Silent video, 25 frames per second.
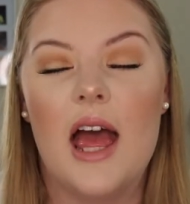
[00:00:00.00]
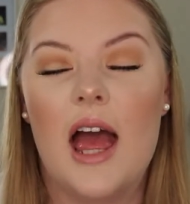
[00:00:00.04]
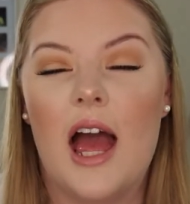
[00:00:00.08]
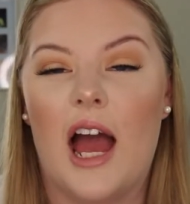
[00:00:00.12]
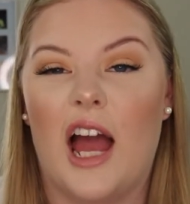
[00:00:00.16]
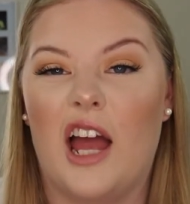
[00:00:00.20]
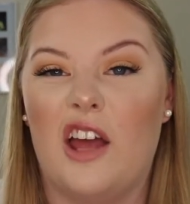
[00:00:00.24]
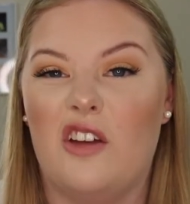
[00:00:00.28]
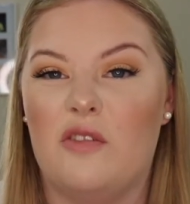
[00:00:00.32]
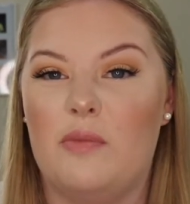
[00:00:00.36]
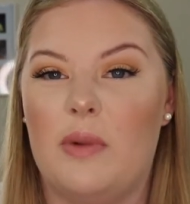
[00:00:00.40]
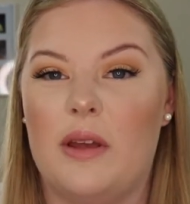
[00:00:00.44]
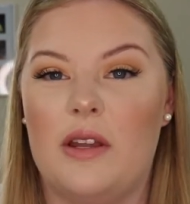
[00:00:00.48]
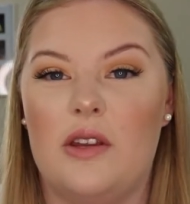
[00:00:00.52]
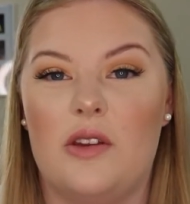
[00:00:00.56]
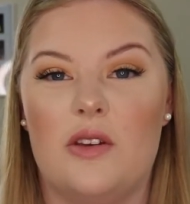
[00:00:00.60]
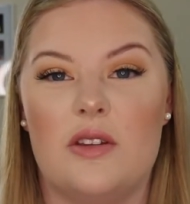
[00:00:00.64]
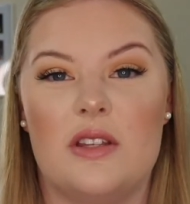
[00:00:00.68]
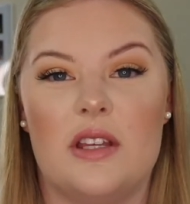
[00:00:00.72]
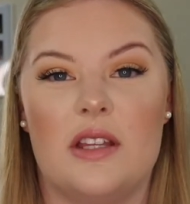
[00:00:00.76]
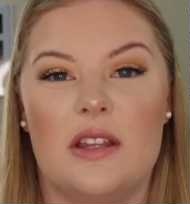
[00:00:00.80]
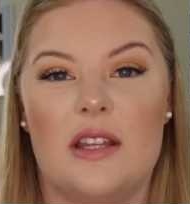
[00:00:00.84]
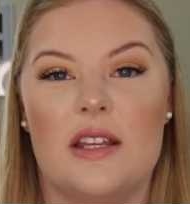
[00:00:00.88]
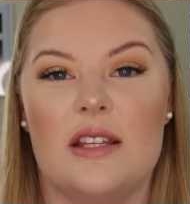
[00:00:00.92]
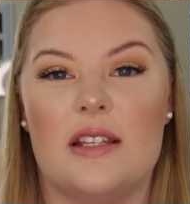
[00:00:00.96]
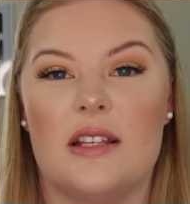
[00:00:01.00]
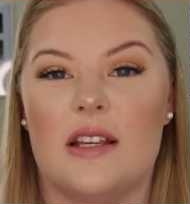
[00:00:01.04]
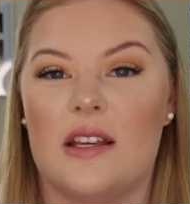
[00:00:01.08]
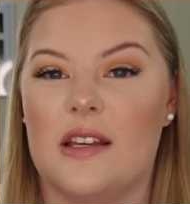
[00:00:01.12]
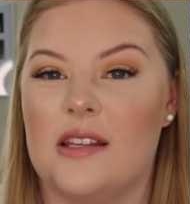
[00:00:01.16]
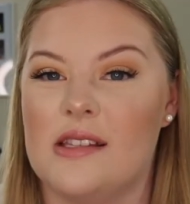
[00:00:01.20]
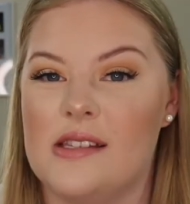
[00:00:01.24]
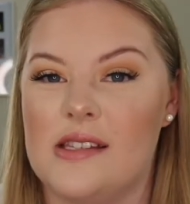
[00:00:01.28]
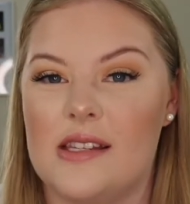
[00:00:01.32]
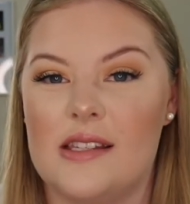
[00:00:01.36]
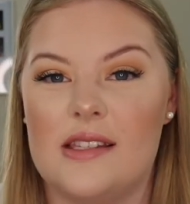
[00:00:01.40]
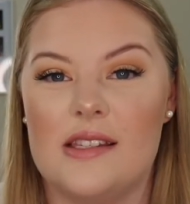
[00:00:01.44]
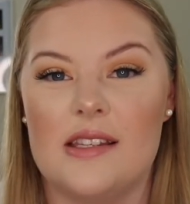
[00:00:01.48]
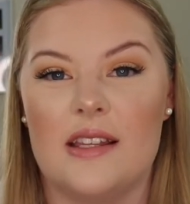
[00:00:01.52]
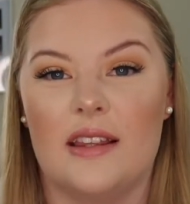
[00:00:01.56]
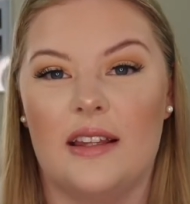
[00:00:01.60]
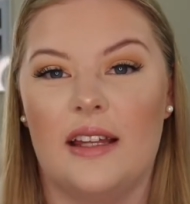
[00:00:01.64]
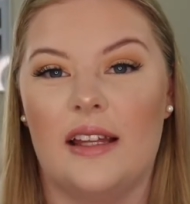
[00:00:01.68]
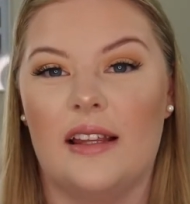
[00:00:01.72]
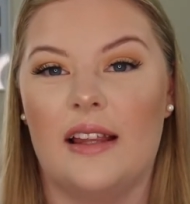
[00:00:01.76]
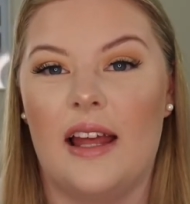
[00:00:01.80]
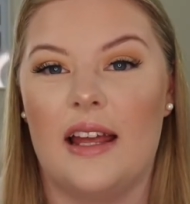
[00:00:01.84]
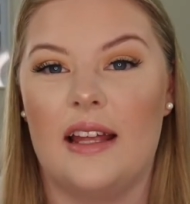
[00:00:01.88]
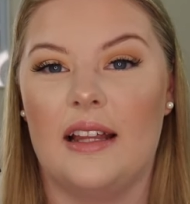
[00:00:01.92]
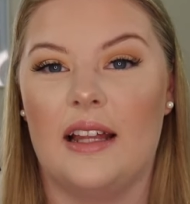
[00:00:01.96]
I have been using this consistently
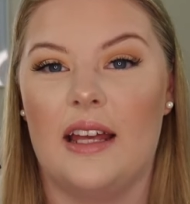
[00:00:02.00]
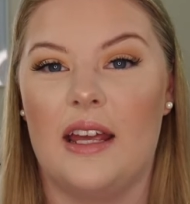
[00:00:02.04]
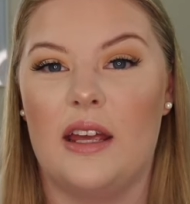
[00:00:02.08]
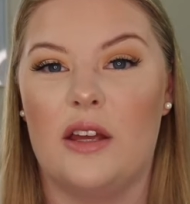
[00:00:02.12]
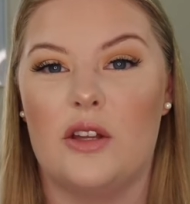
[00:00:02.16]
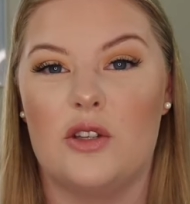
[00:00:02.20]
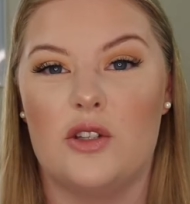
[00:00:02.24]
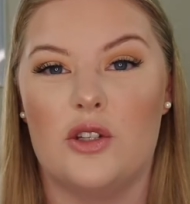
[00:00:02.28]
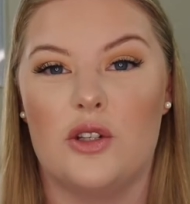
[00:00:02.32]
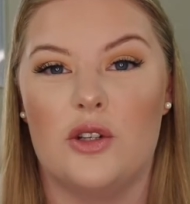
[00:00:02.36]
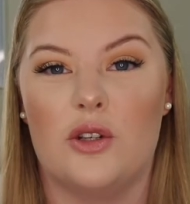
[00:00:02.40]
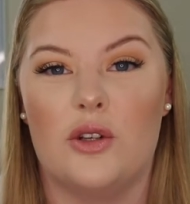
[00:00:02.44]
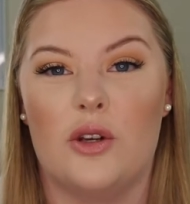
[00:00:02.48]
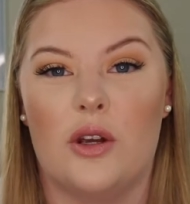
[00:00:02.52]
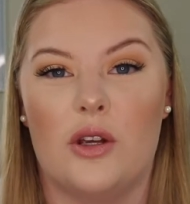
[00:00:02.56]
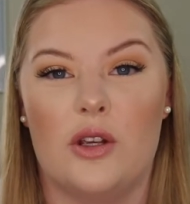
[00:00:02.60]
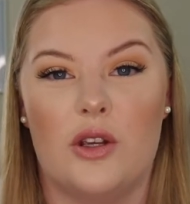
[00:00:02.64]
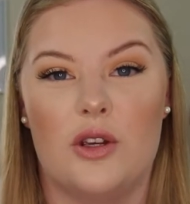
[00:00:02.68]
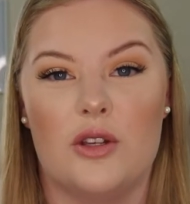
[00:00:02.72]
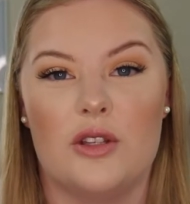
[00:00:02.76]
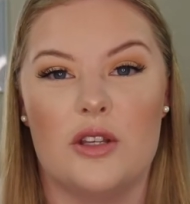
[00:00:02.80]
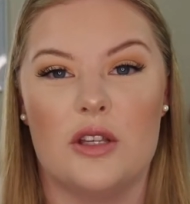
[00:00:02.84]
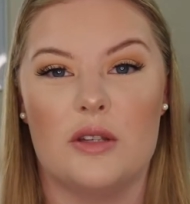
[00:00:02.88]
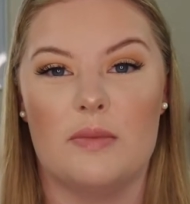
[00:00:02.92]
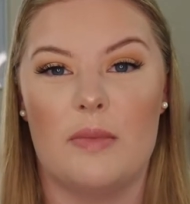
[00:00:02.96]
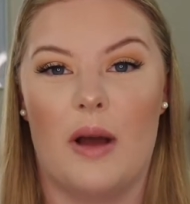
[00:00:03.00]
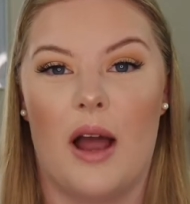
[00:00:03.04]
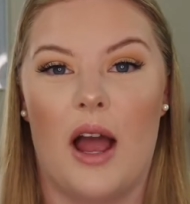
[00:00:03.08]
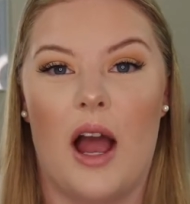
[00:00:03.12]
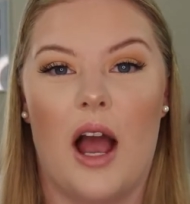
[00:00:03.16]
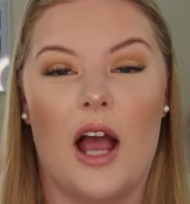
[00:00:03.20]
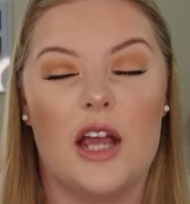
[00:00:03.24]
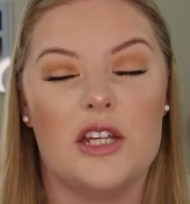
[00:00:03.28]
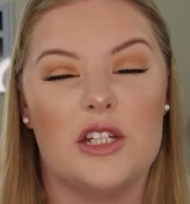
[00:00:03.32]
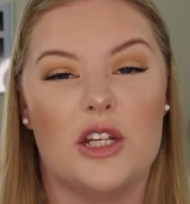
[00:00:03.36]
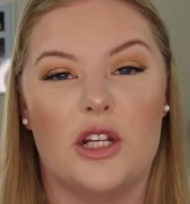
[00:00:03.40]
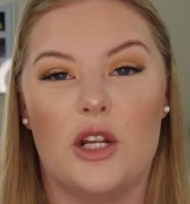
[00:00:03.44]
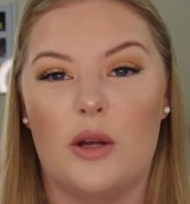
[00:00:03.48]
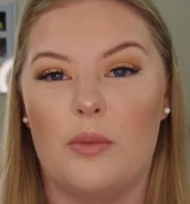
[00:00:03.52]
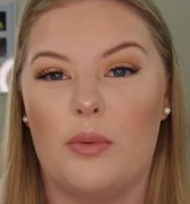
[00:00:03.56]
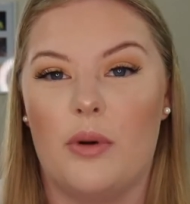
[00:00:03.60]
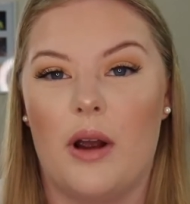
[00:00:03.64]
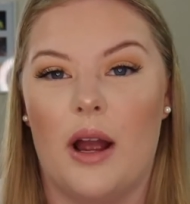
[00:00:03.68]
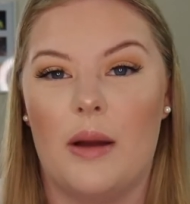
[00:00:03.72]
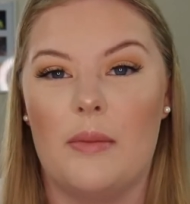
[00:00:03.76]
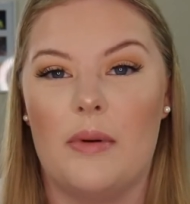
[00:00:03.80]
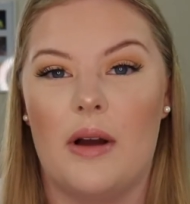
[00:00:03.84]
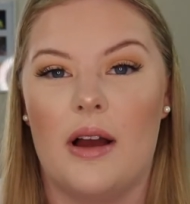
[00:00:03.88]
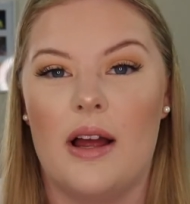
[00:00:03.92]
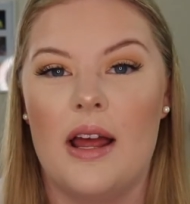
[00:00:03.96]
lately to use as my eyeshadow
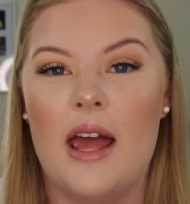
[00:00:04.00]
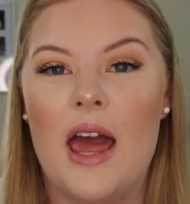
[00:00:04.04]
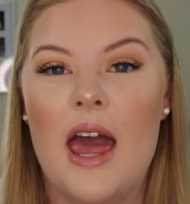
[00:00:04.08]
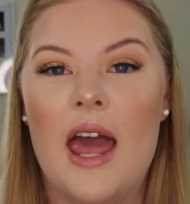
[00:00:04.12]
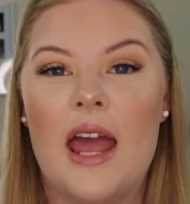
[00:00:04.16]
primer.